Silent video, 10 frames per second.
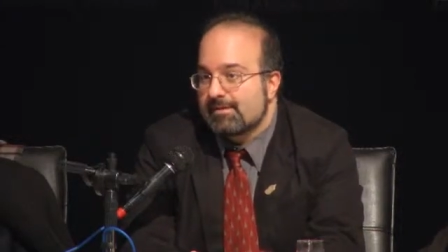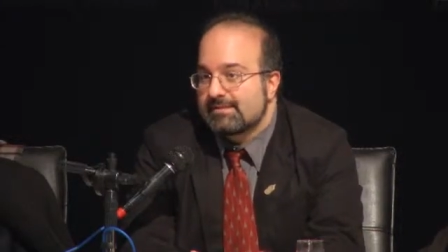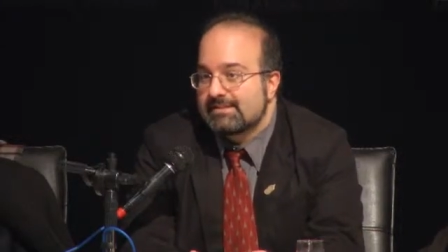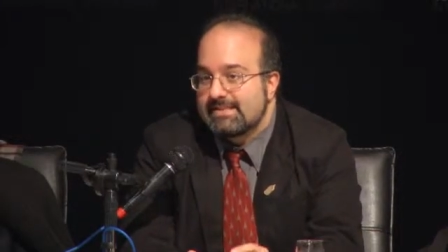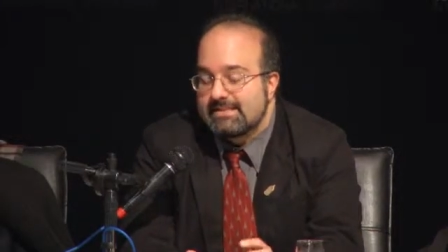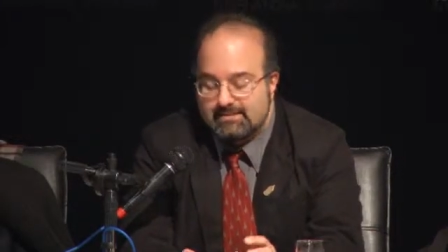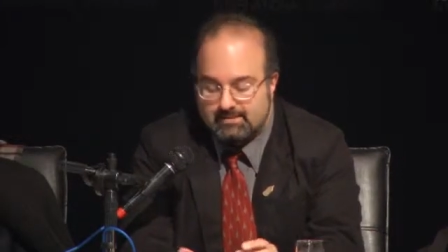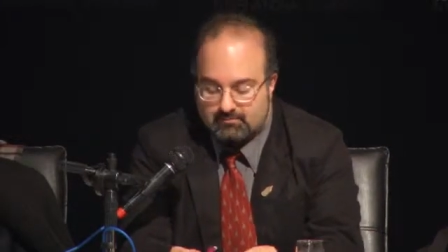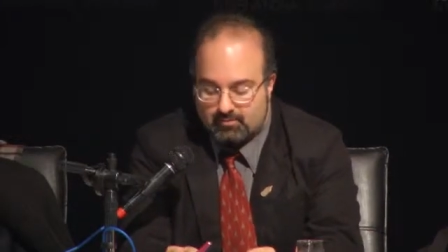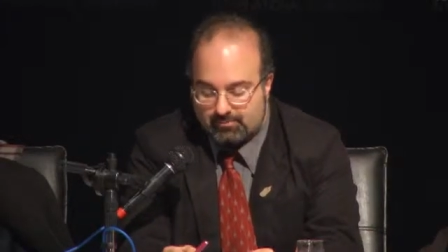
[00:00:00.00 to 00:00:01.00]
The
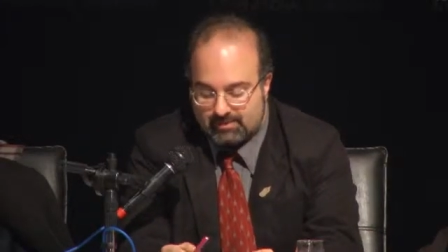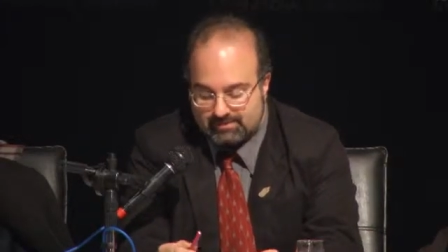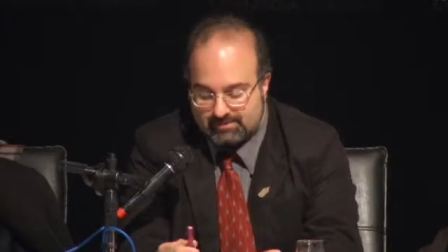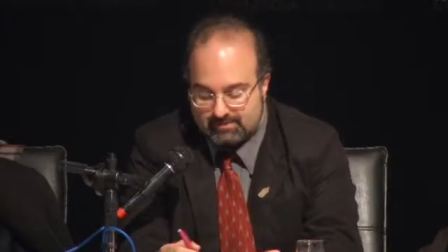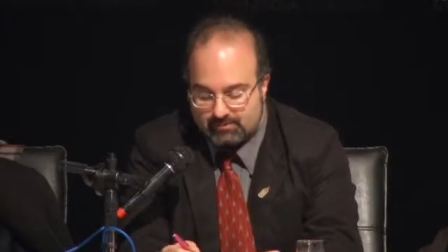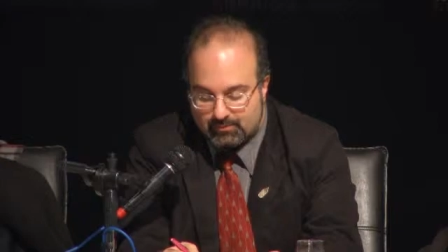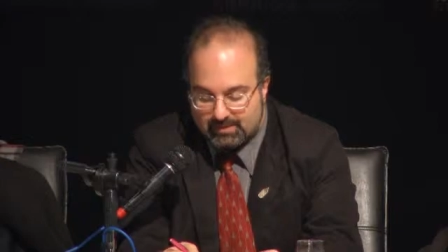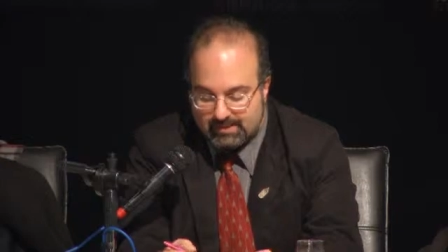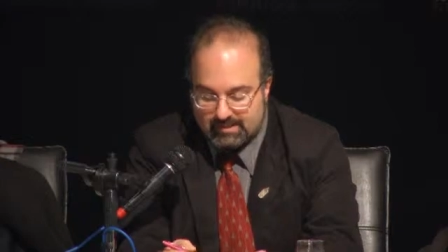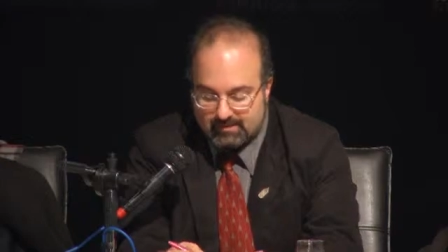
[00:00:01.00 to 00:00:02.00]
teachings were present. So we
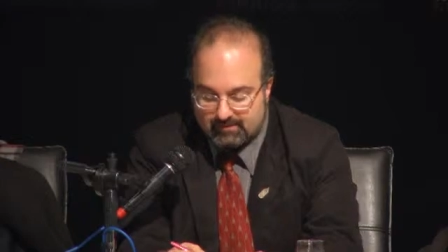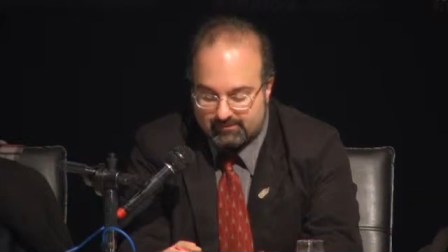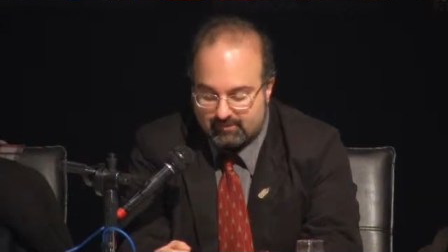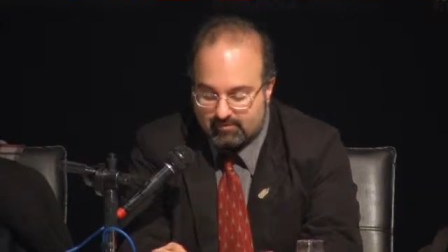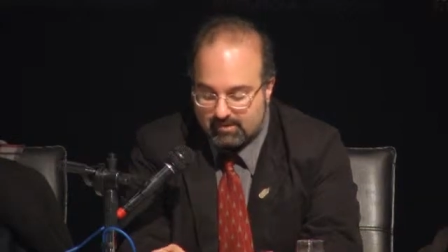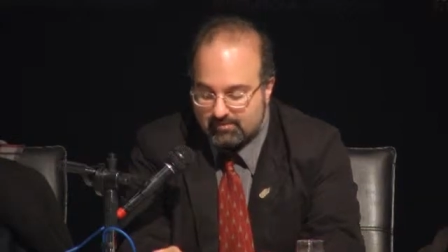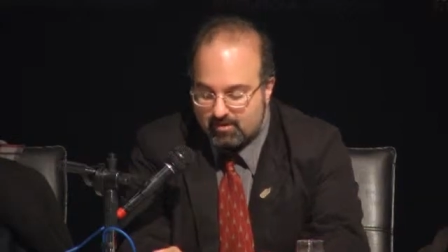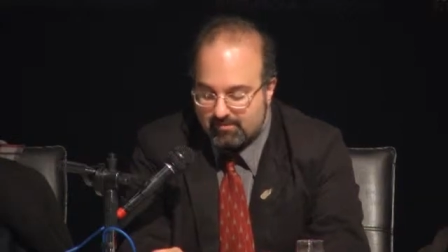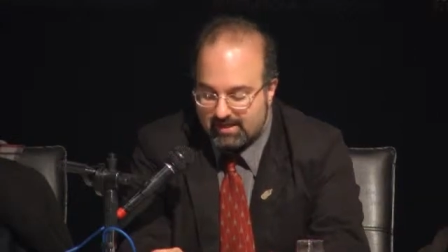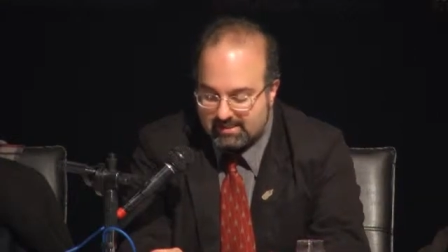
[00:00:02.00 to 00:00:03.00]
hear from
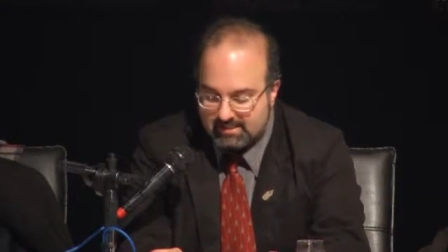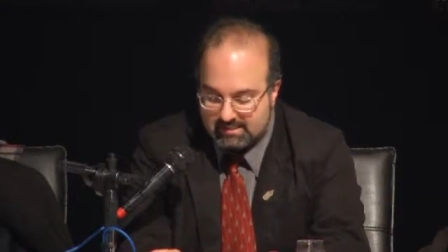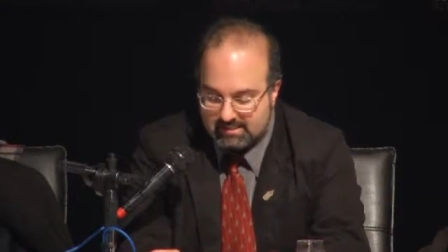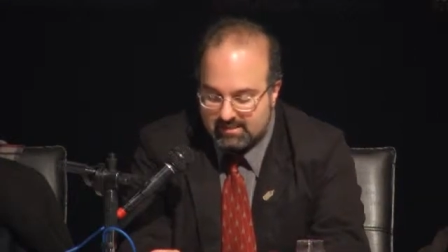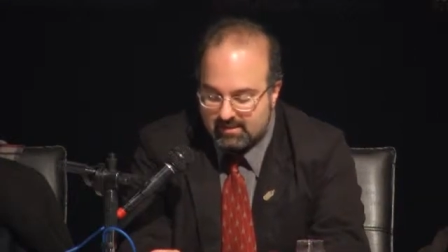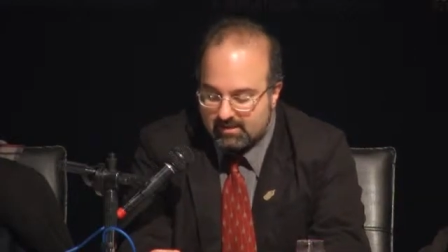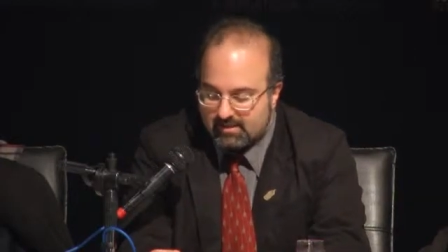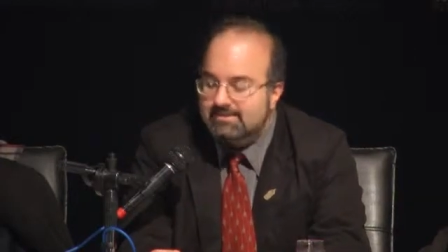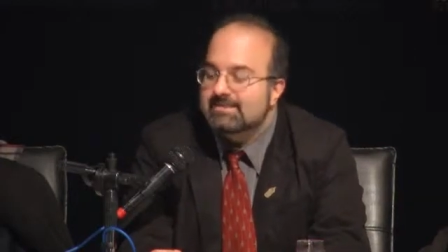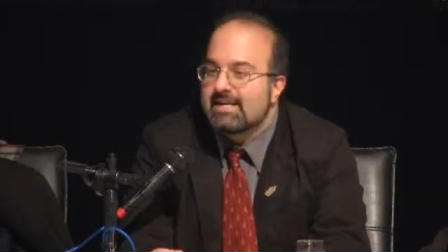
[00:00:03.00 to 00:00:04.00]
Imam Ali
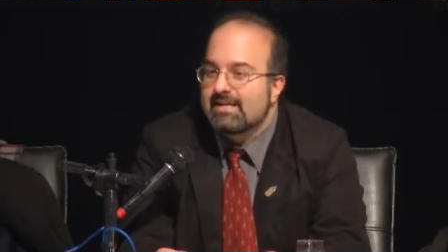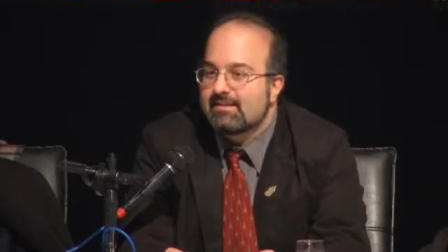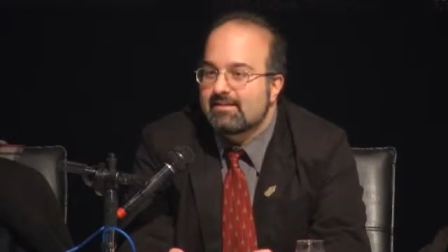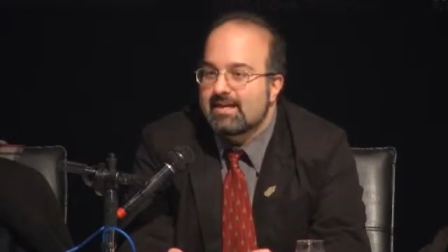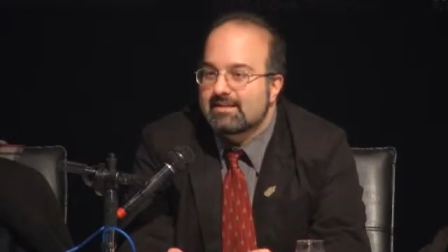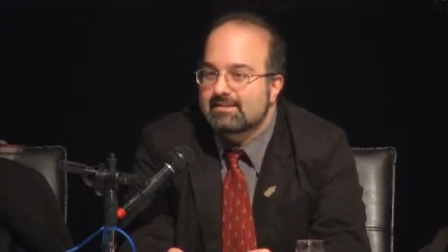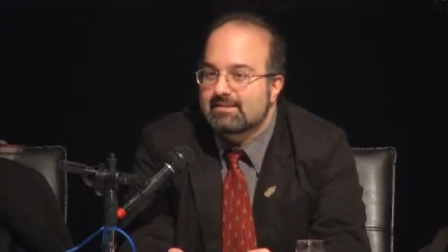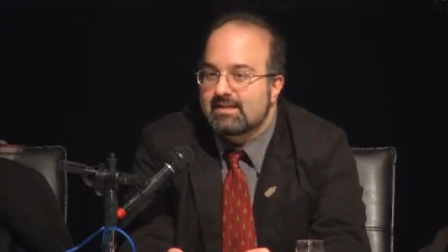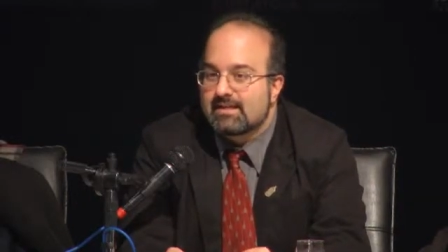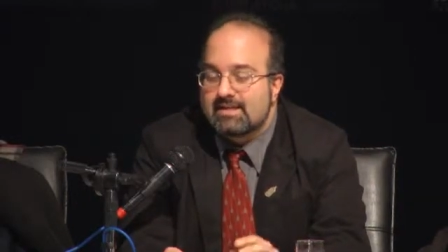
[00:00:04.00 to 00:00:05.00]
saying that
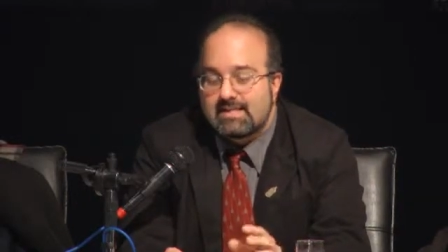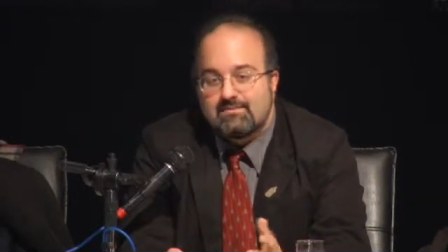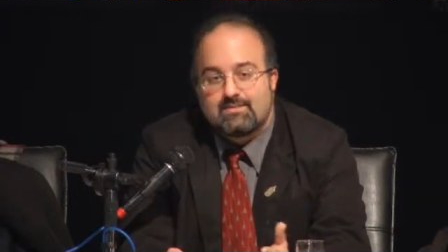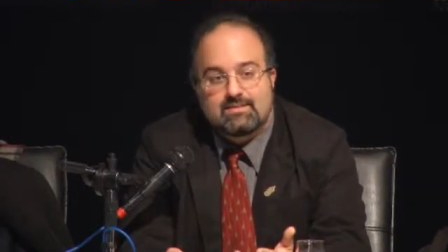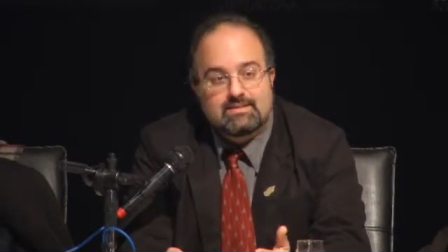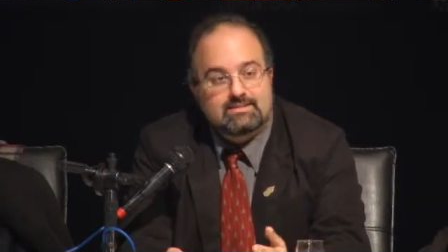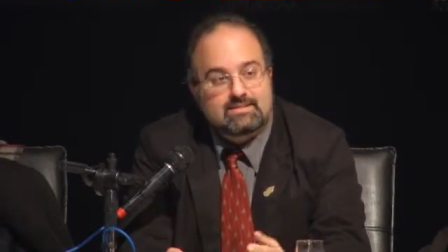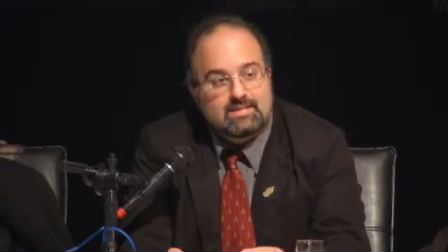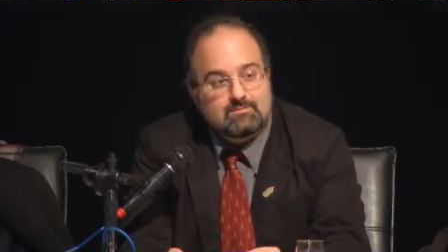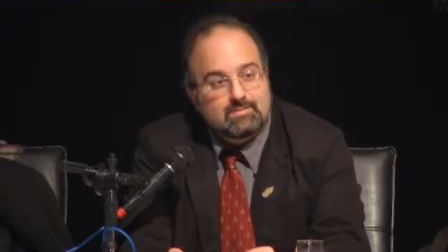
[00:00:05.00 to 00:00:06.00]
even the
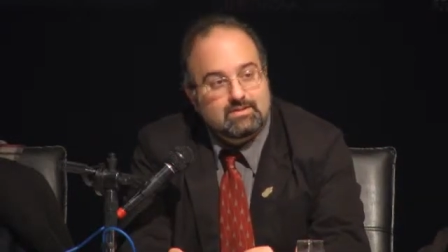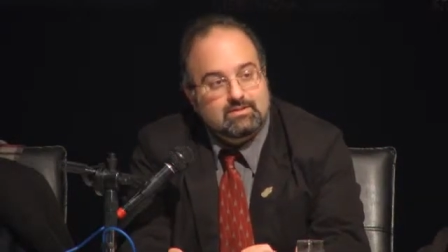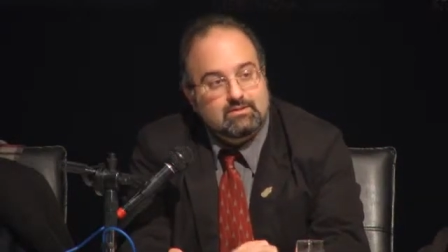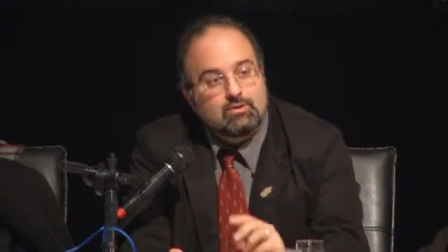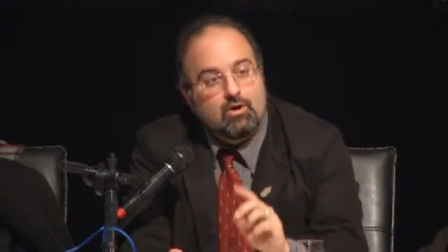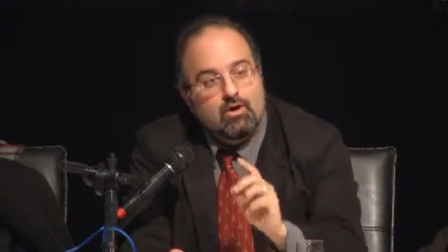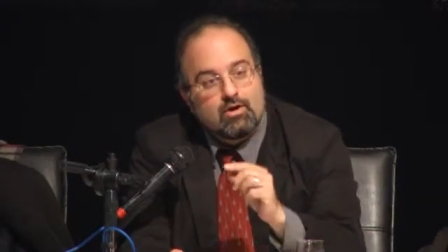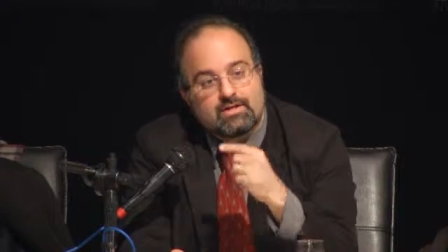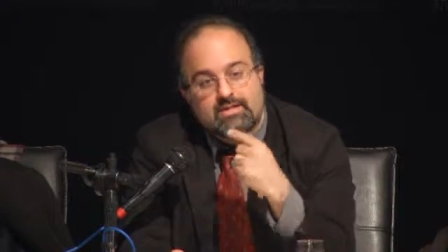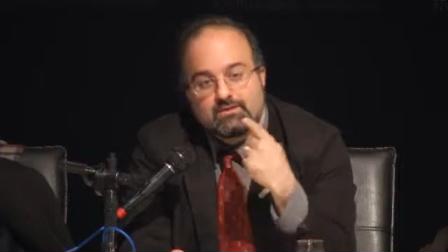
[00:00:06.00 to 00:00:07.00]
statement,
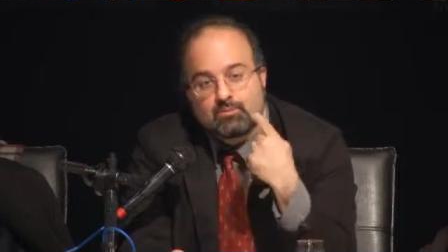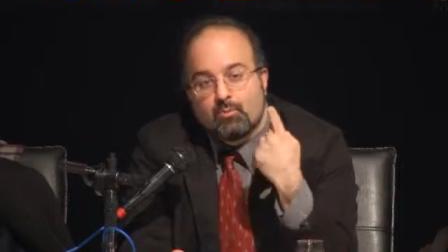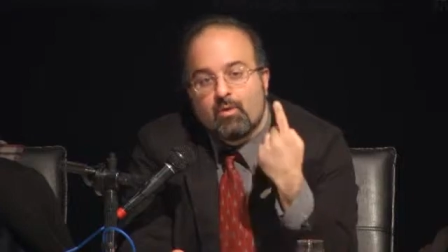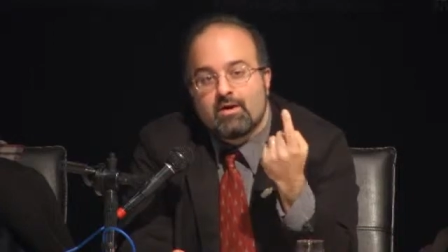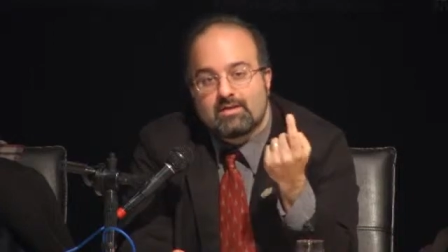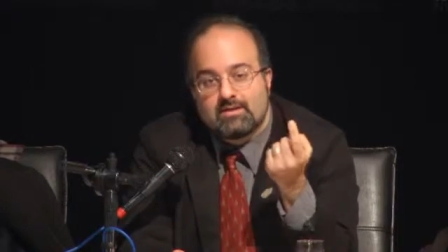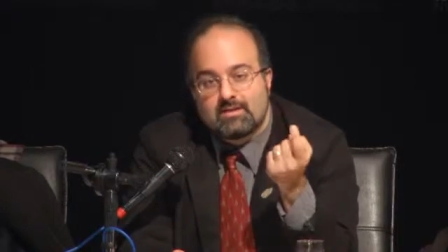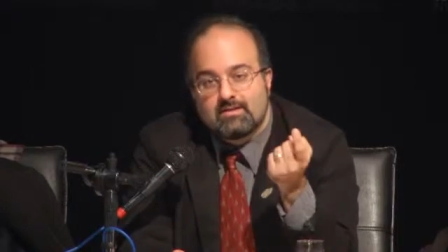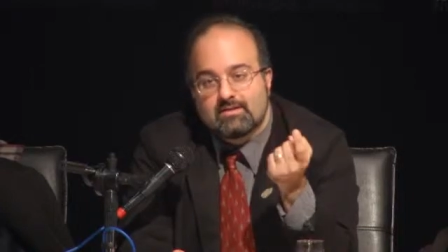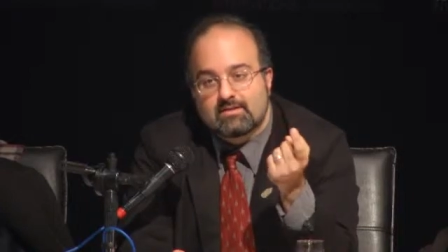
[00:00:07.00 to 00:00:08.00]
God is one,